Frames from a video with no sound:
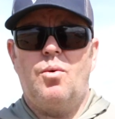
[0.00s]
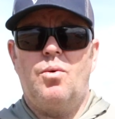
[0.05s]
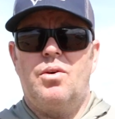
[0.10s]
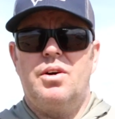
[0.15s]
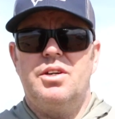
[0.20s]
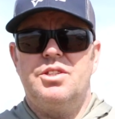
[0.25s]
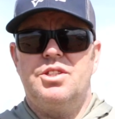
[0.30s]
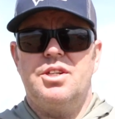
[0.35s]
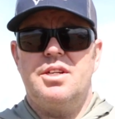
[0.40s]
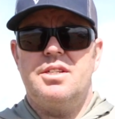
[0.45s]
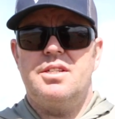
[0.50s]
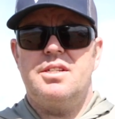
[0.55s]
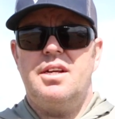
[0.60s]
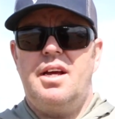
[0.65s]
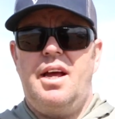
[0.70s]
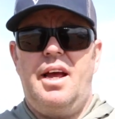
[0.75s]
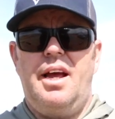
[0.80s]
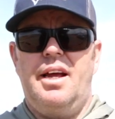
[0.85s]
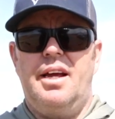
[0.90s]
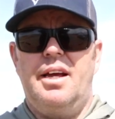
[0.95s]
or just
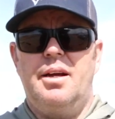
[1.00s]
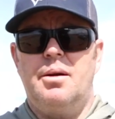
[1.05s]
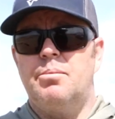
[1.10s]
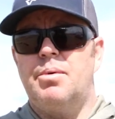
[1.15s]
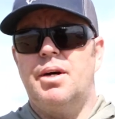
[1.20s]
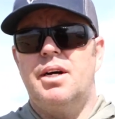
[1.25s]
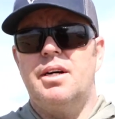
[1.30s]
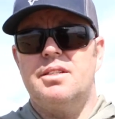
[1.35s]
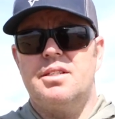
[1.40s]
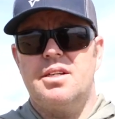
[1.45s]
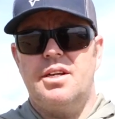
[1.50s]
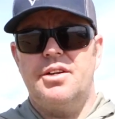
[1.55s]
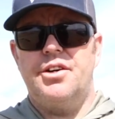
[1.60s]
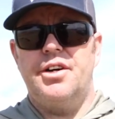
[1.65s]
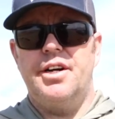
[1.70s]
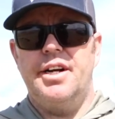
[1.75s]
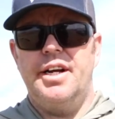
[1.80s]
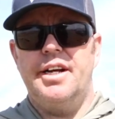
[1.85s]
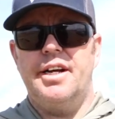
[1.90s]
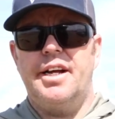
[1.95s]
hanging bugs
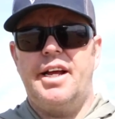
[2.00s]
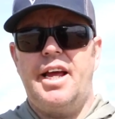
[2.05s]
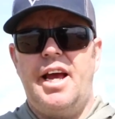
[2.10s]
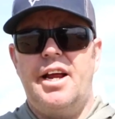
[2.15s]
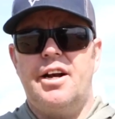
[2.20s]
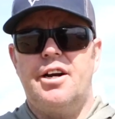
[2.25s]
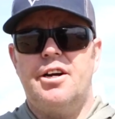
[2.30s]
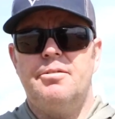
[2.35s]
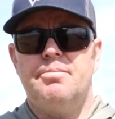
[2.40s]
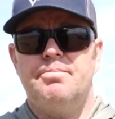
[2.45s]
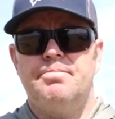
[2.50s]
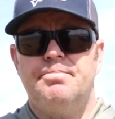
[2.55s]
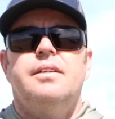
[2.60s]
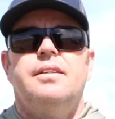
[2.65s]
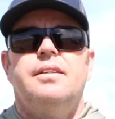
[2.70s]
under an indicator.